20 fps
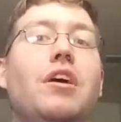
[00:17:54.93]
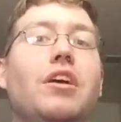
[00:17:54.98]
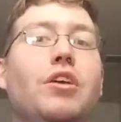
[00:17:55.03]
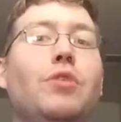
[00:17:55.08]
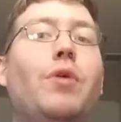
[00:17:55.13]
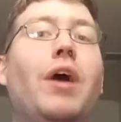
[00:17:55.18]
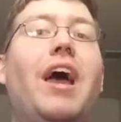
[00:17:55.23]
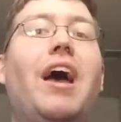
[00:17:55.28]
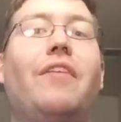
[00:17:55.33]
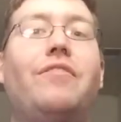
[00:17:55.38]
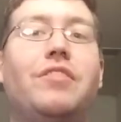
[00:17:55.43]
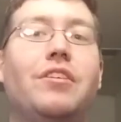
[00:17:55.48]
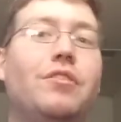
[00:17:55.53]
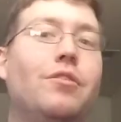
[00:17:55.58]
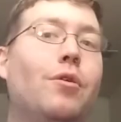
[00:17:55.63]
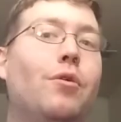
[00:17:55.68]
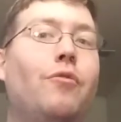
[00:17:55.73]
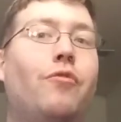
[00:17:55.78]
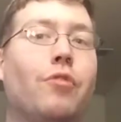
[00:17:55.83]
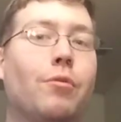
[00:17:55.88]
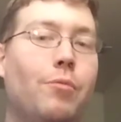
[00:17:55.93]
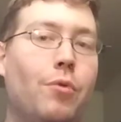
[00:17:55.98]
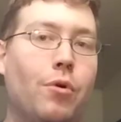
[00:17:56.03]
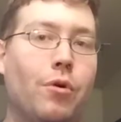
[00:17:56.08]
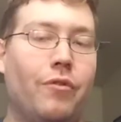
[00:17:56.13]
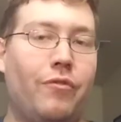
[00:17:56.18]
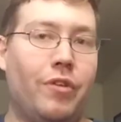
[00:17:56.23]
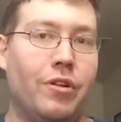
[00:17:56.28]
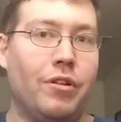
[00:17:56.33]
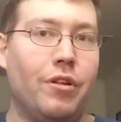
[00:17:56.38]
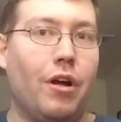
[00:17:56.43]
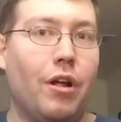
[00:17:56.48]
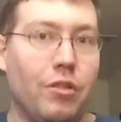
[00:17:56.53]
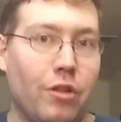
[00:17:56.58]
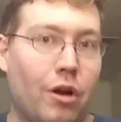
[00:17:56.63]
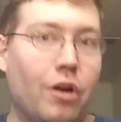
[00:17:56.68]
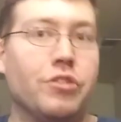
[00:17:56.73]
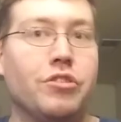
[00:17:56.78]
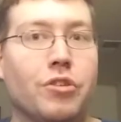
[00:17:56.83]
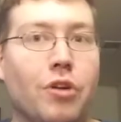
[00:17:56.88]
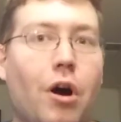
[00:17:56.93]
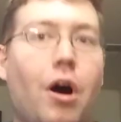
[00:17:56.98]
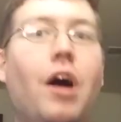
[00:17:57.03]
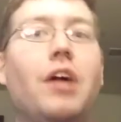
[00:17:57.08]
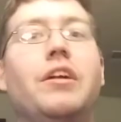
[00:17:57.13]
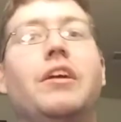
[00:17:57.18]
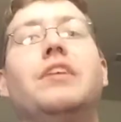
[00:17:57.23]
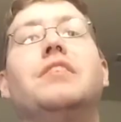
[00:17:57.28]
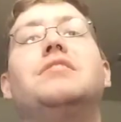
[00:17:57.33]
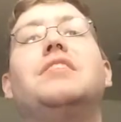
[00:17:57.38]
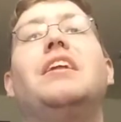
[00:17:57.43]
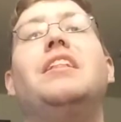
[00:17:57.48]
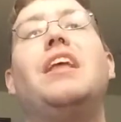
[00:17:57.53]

you have to go for more of a larger audience.